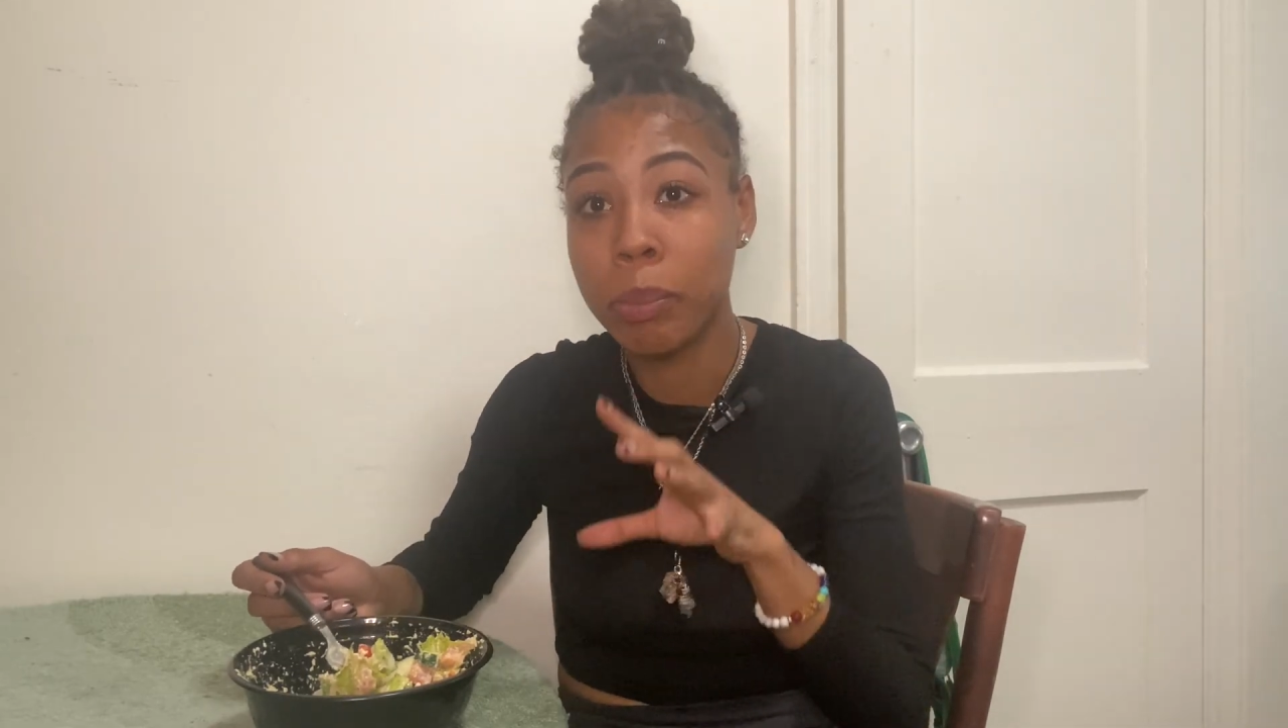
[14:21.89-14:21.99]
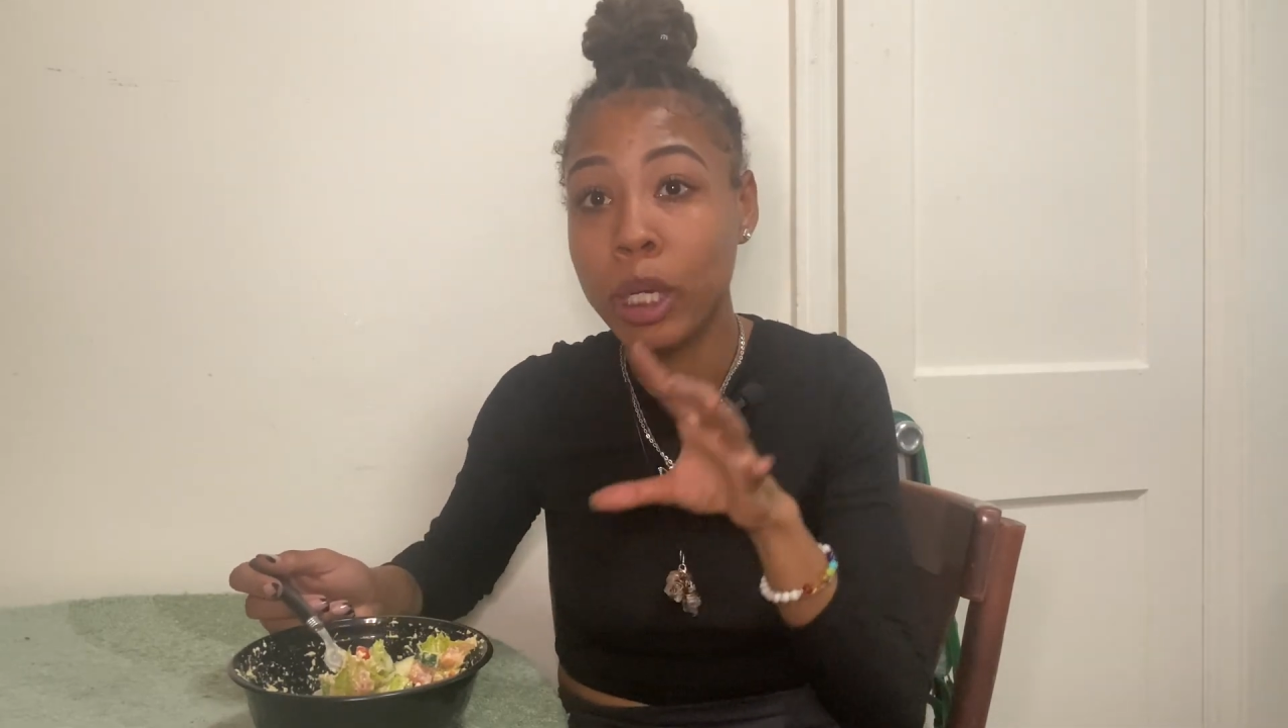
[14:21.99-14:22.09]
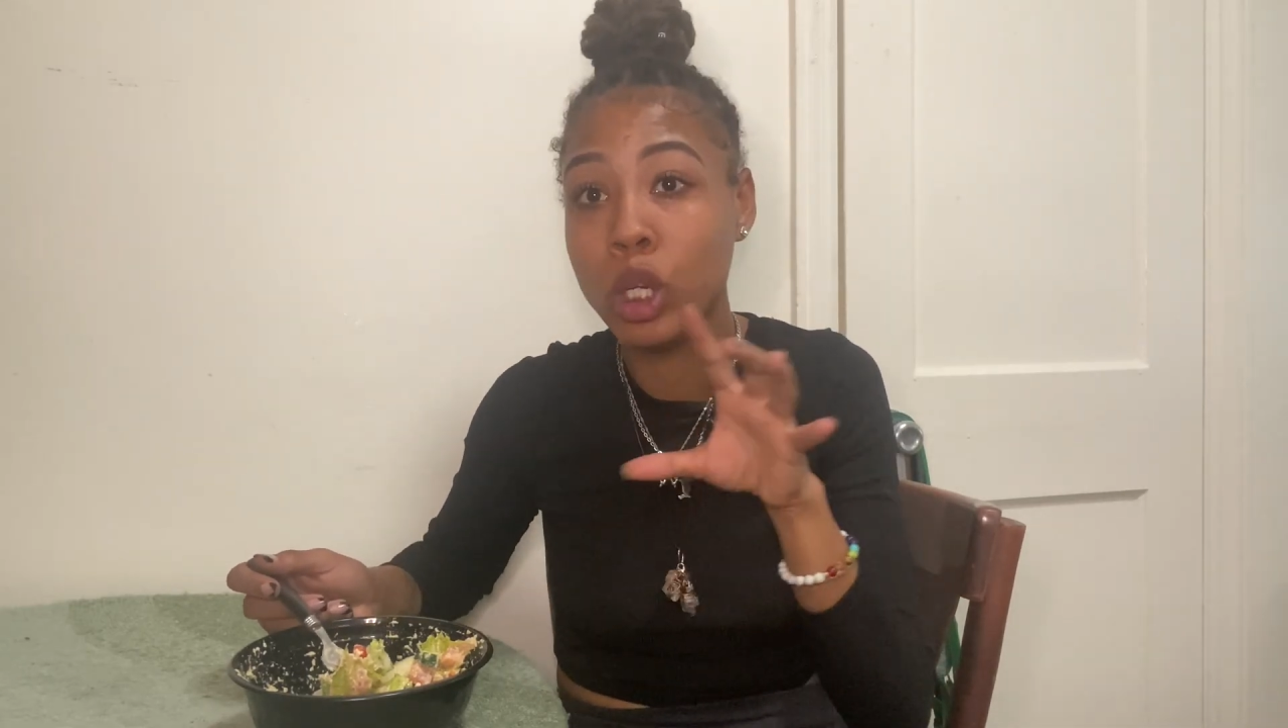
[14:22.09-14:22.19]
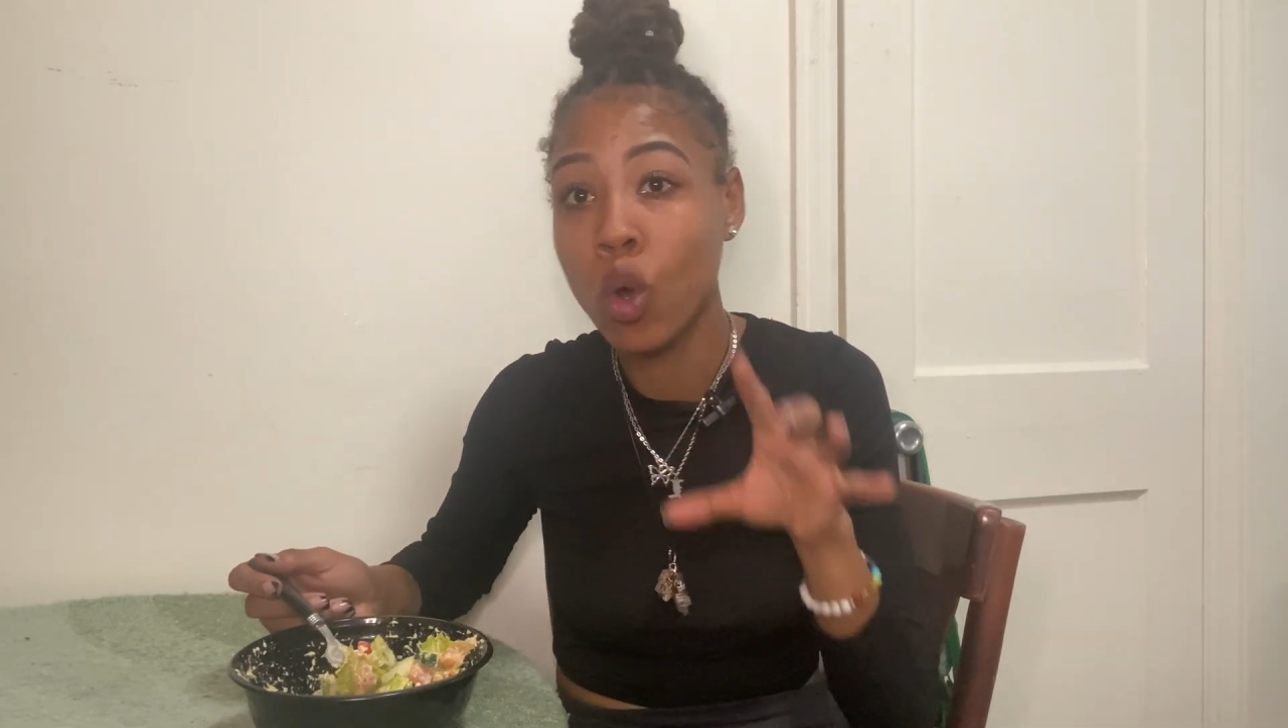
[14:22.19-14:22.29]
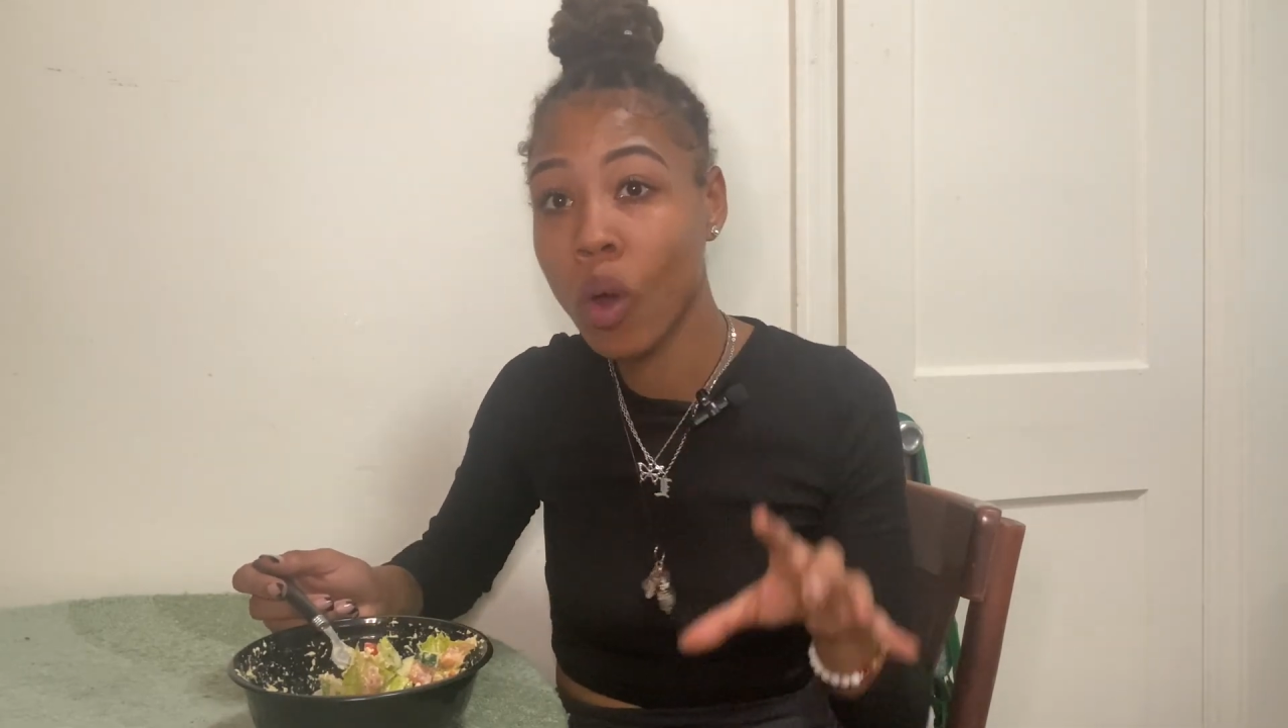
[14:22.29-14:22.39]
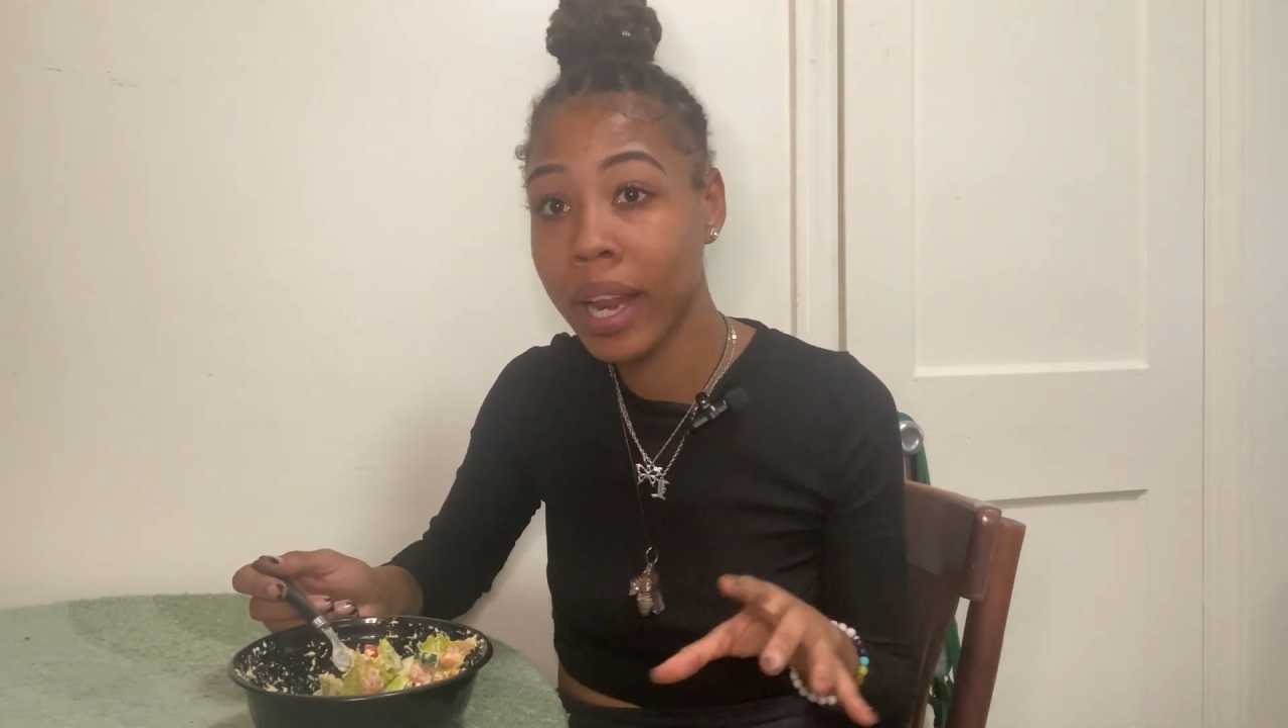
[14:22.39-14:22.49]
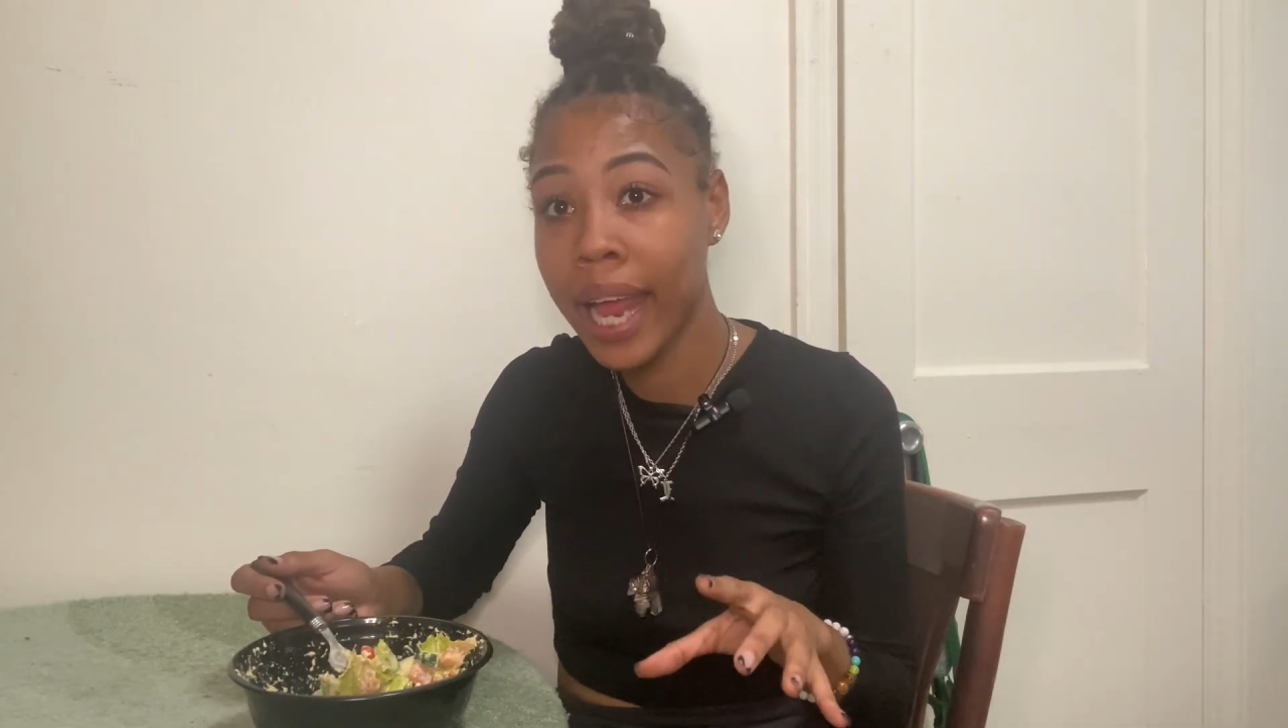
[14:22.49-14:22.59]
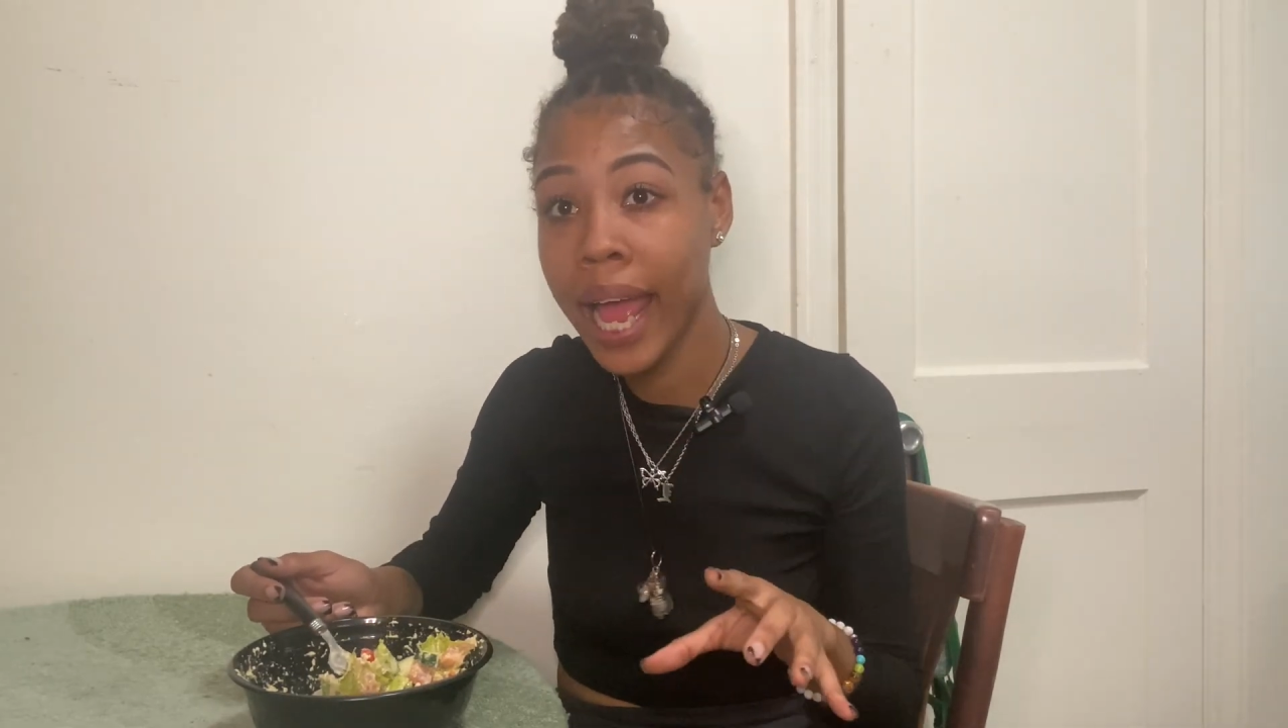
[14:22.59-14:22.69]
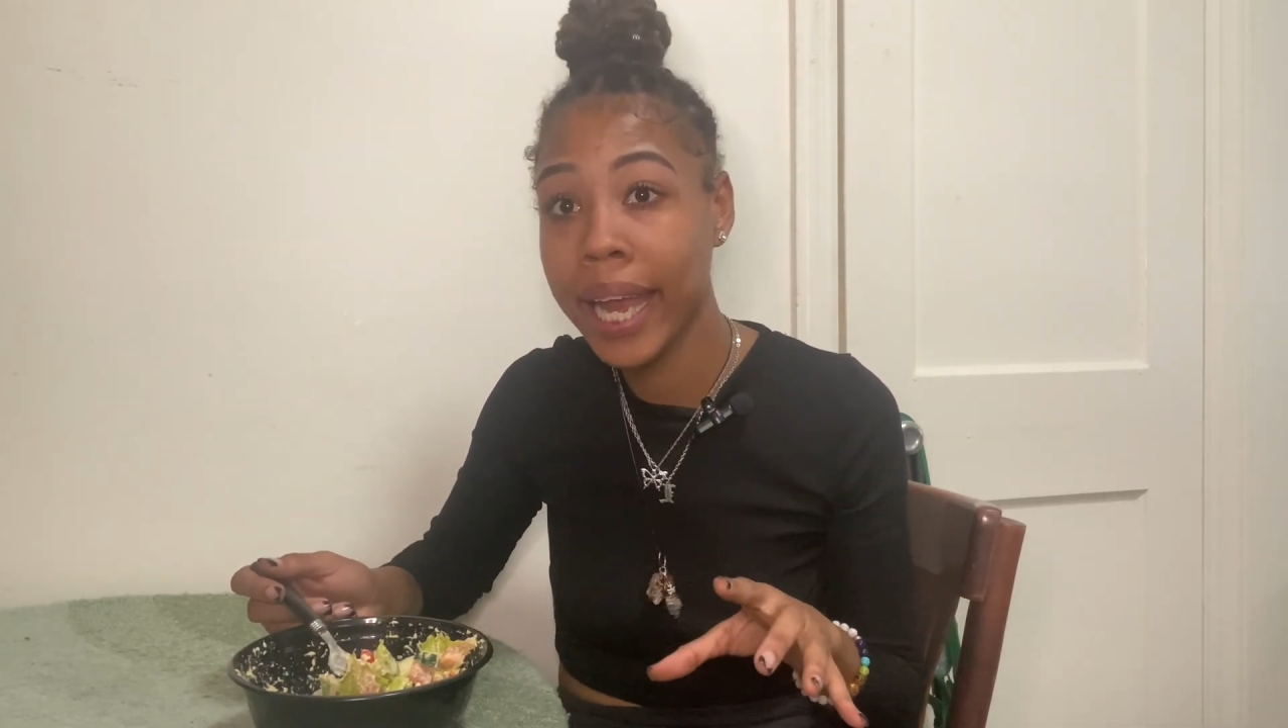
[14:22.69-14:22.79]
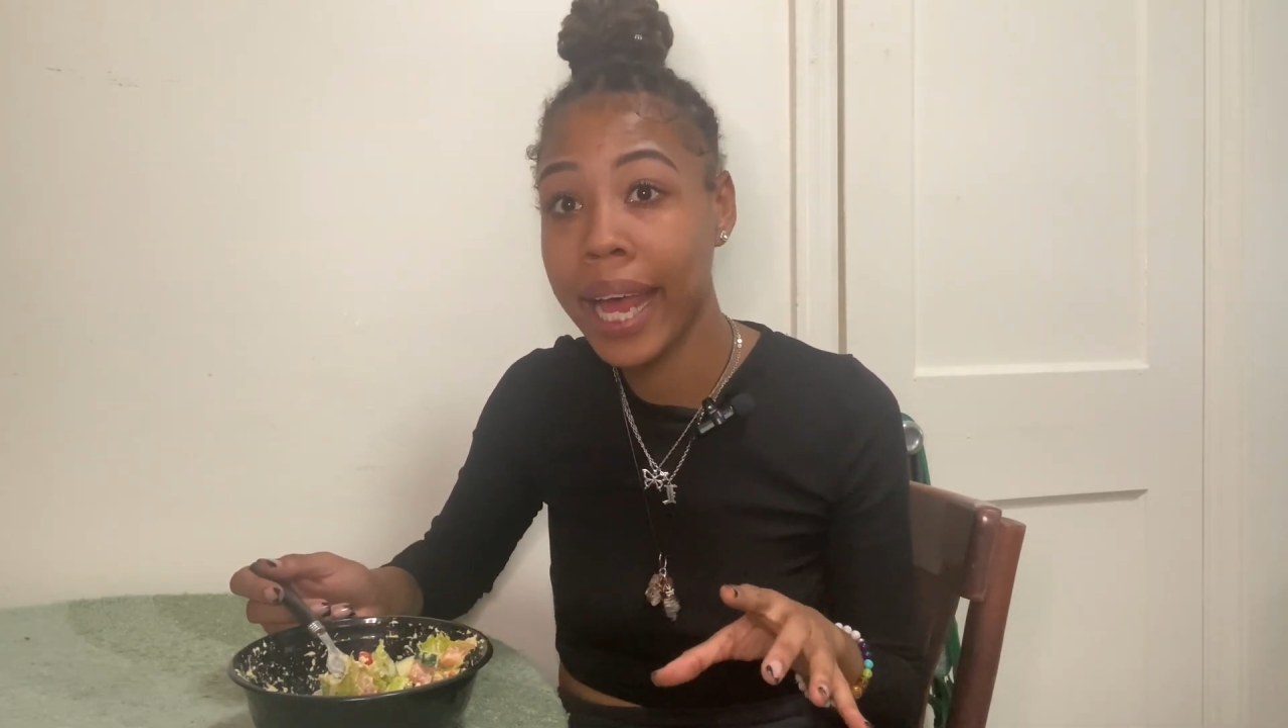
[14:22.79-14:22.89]
be doing
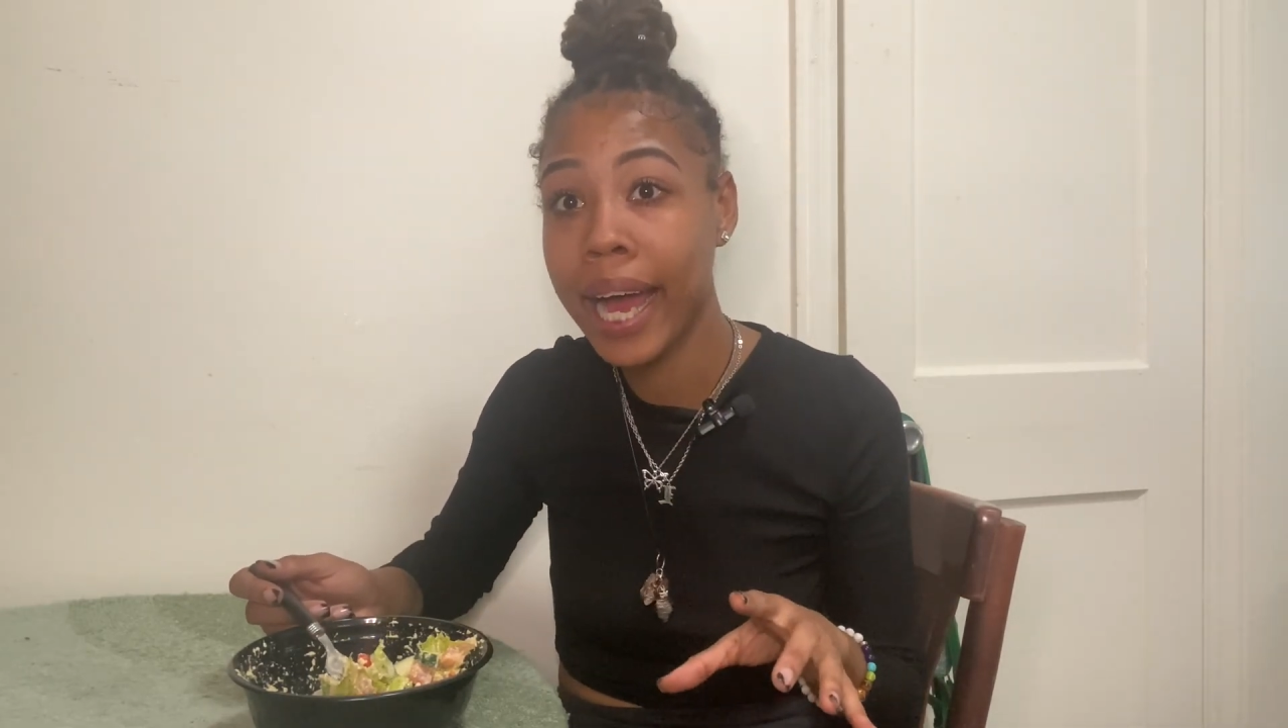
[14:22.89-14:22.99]
that,